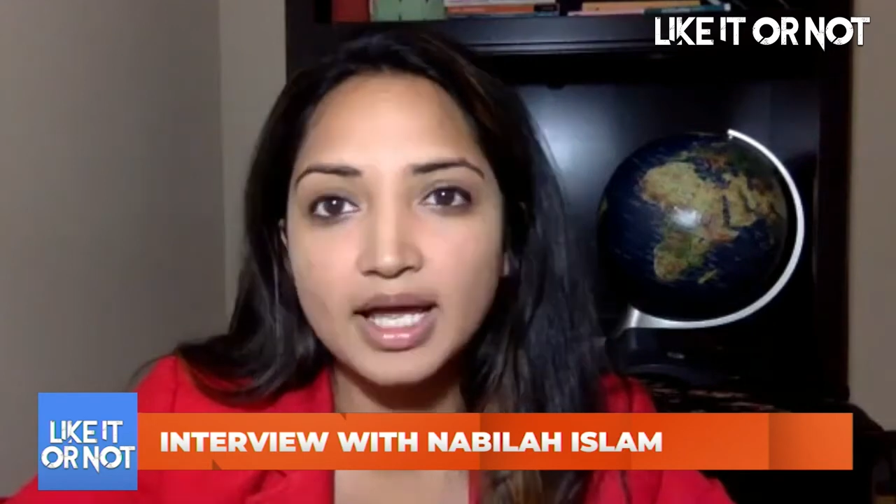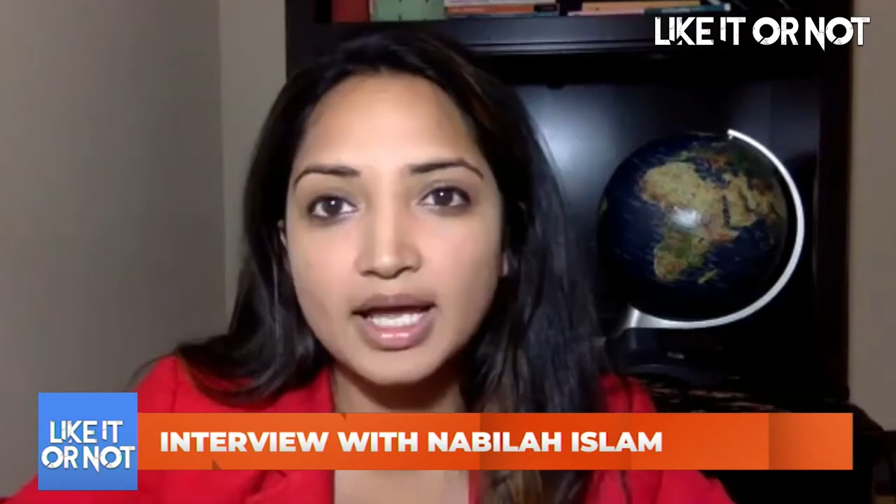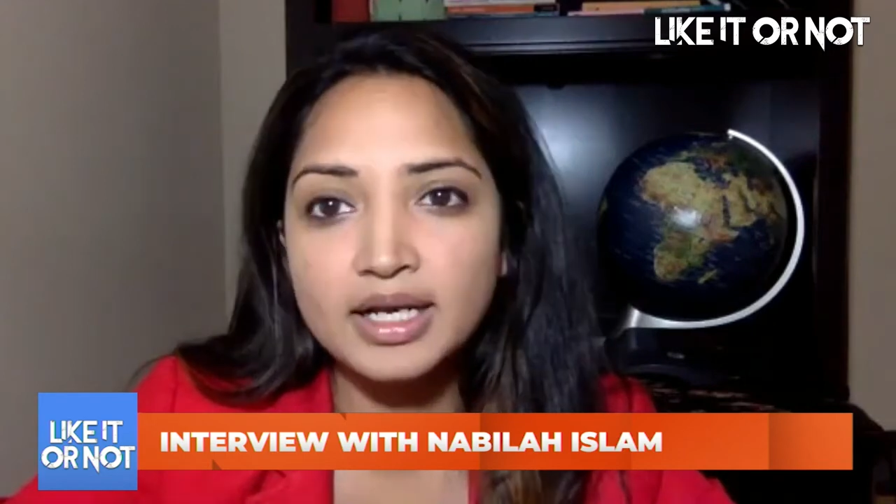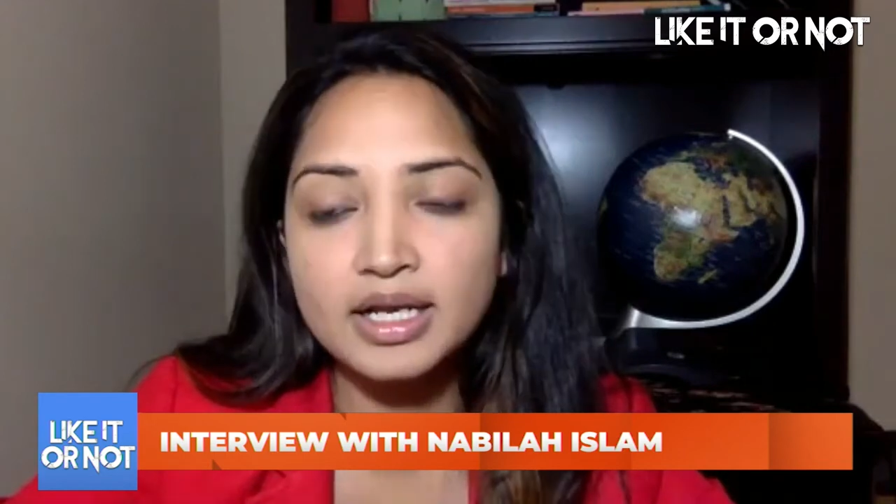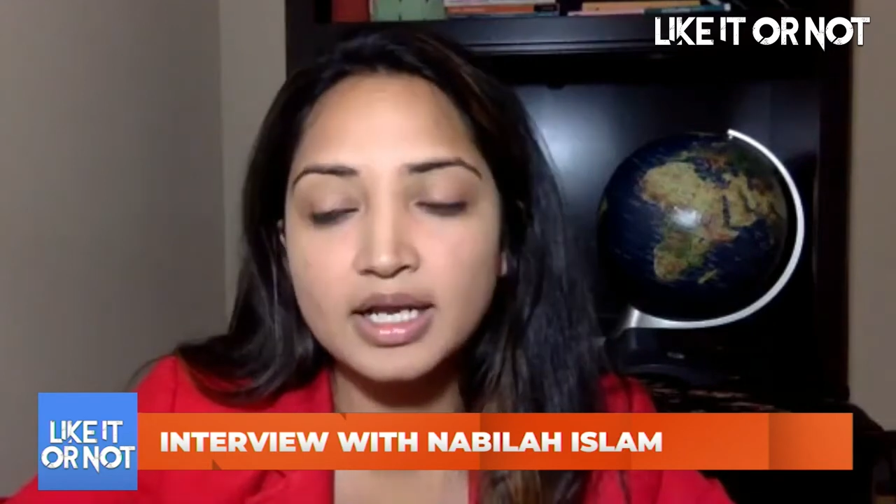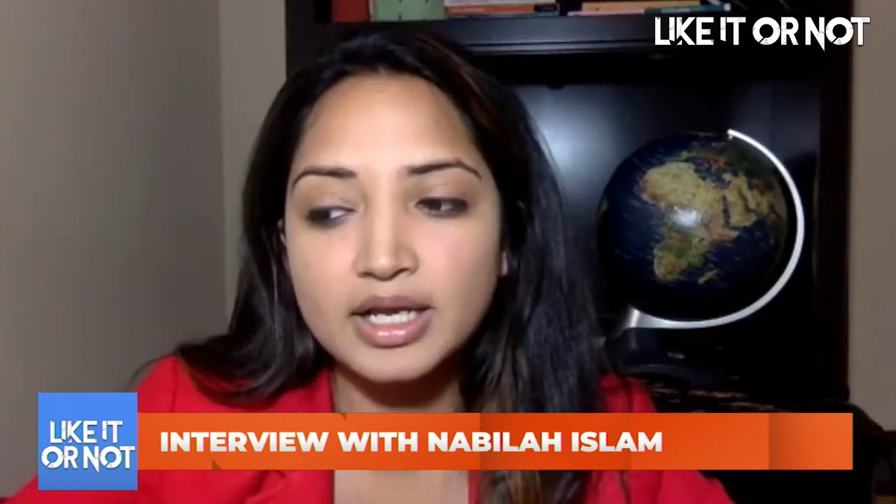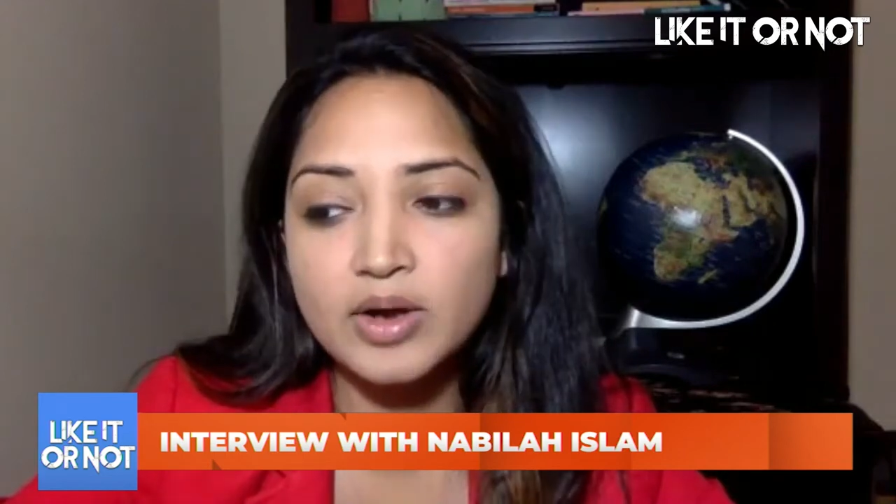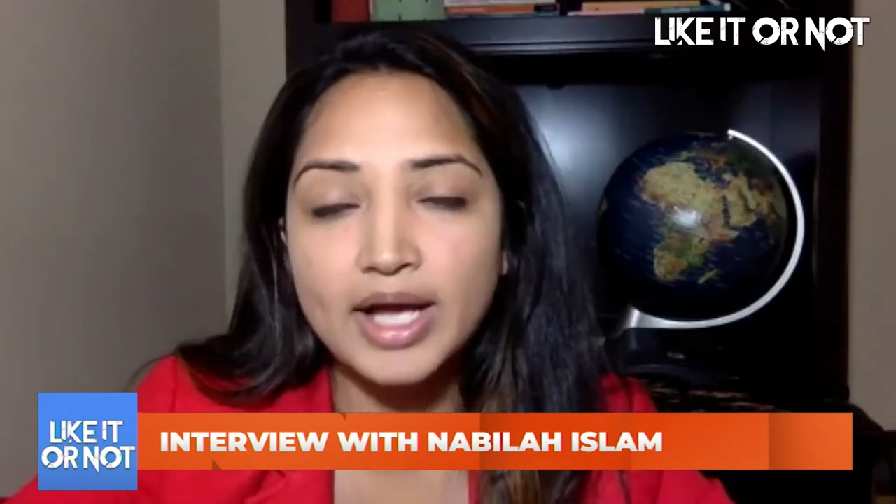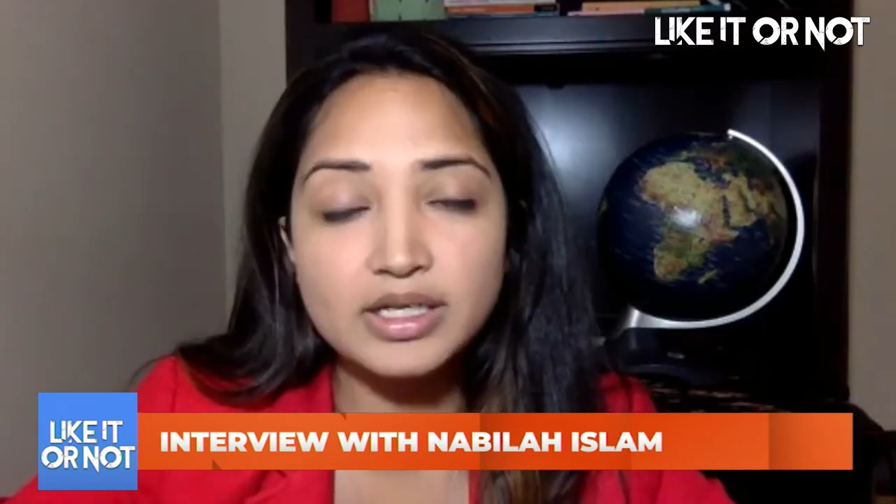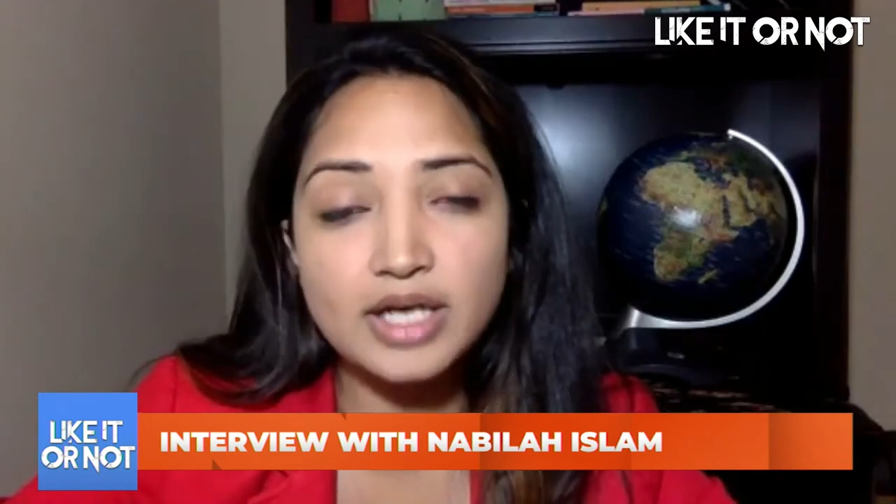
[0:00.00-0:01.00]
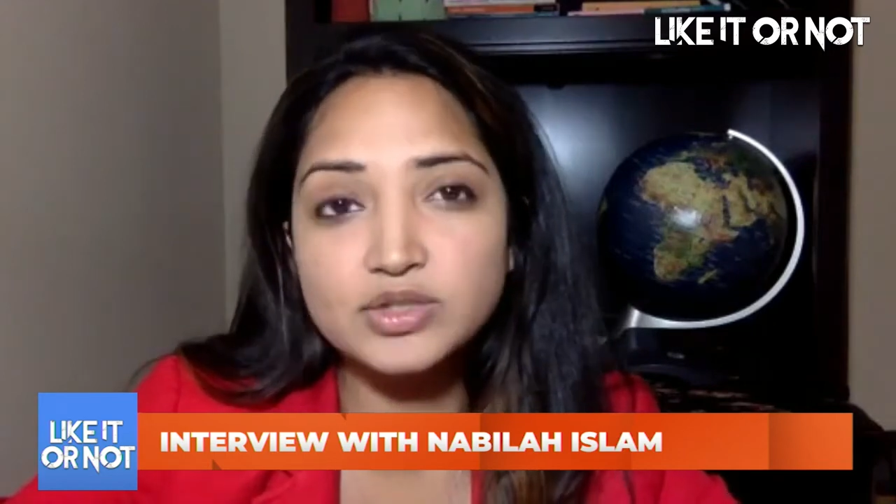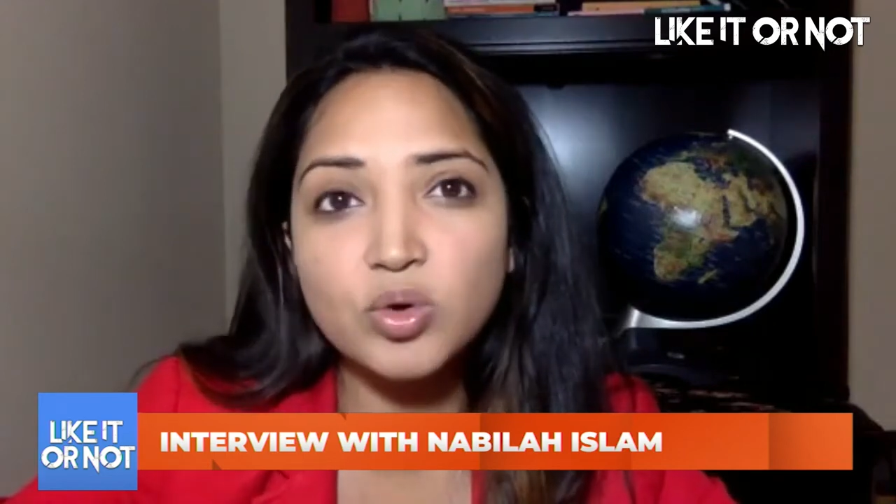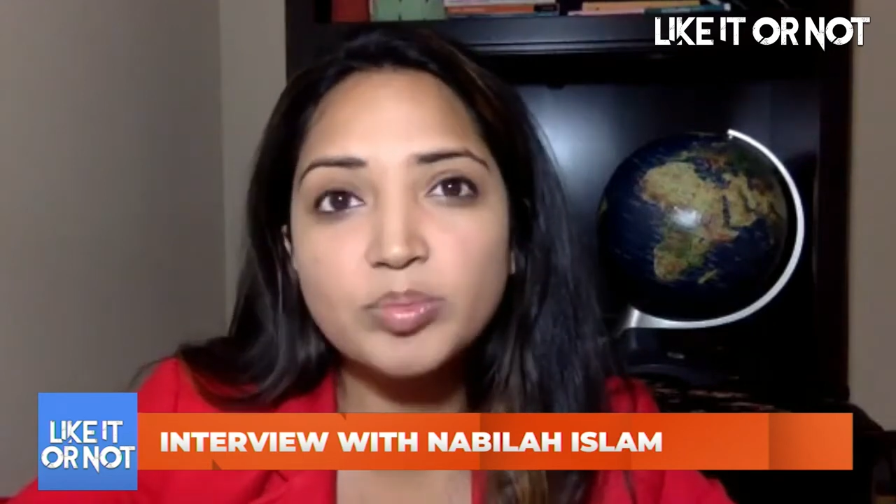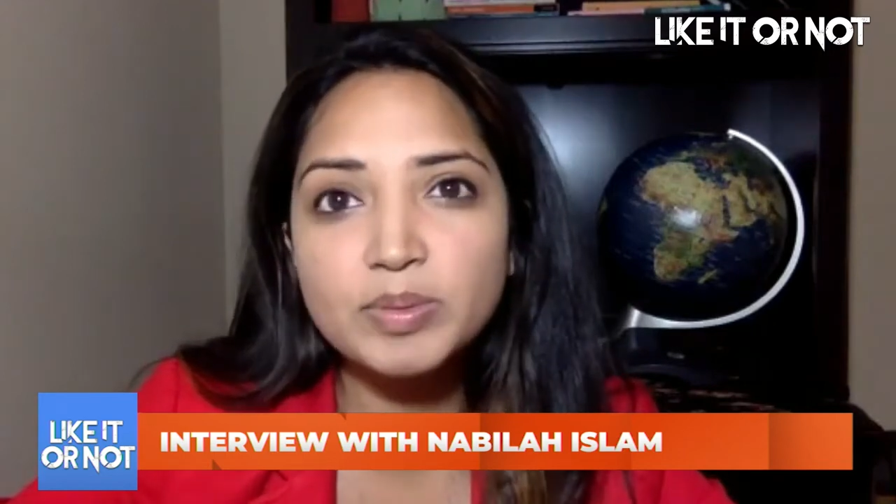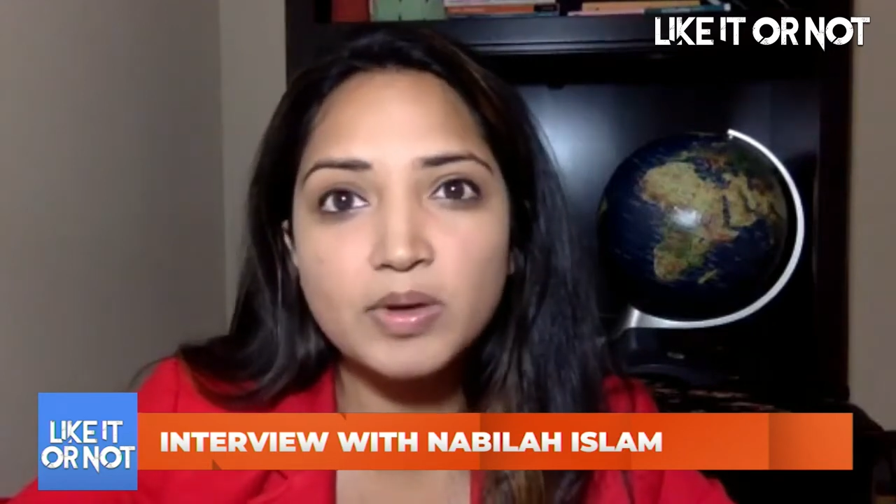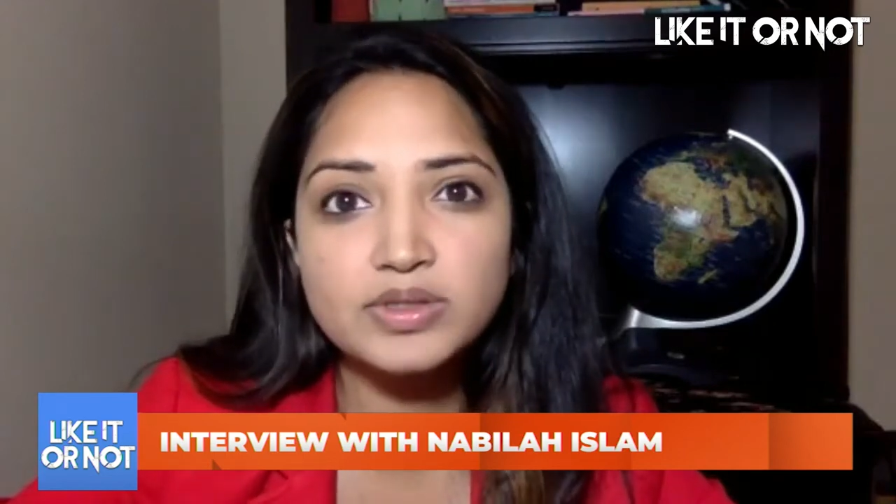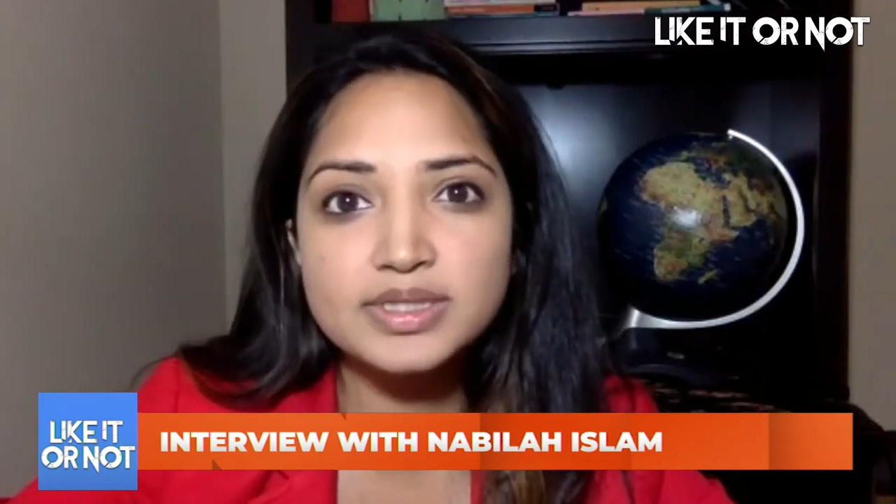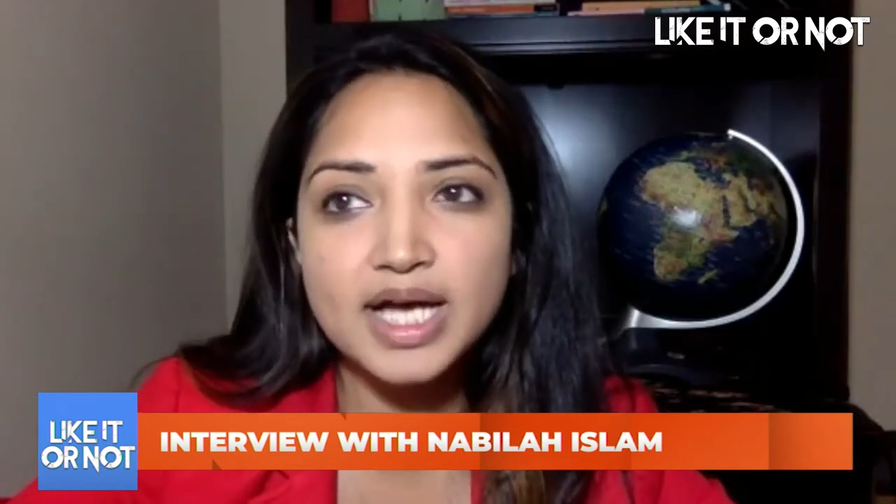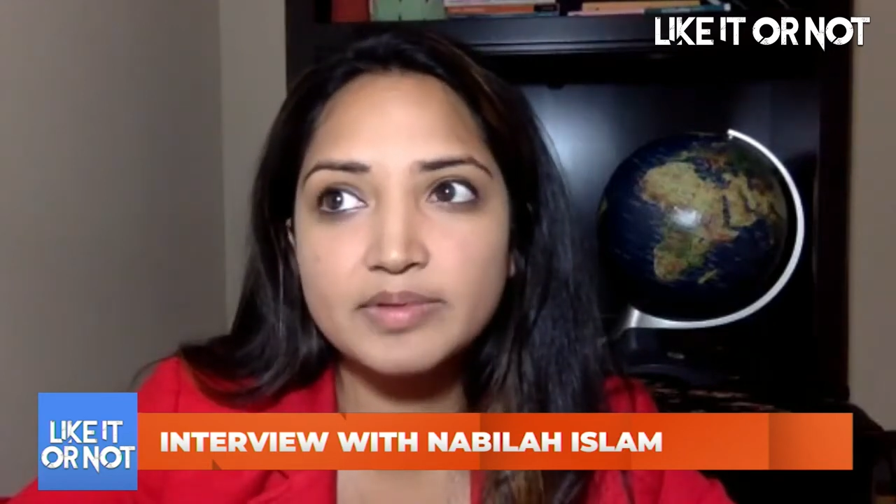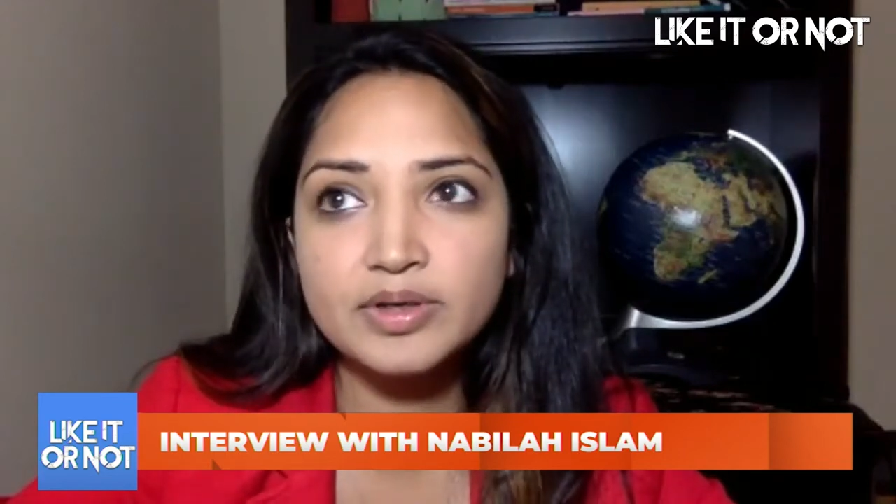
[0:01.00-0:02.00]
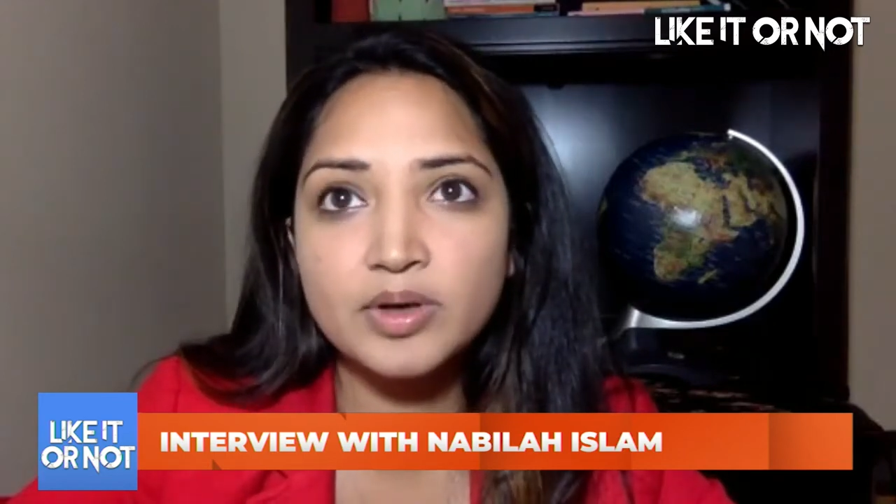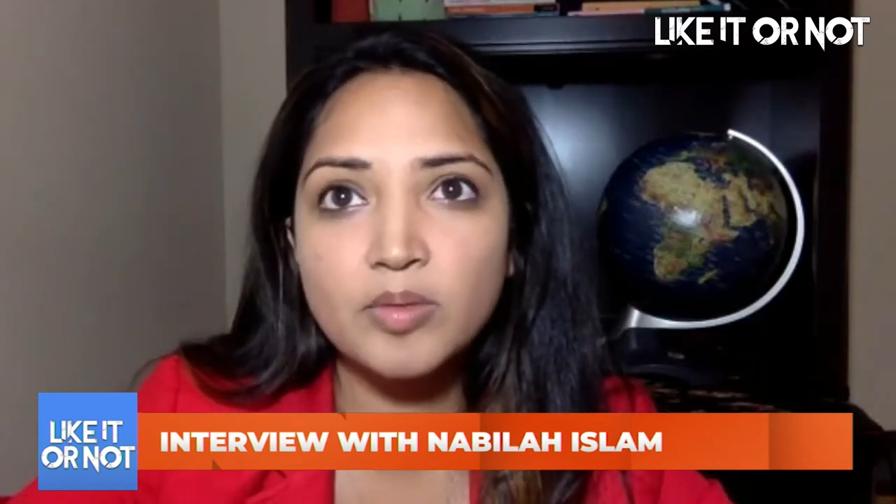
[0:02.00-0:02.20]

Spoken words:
And, I told people all the time,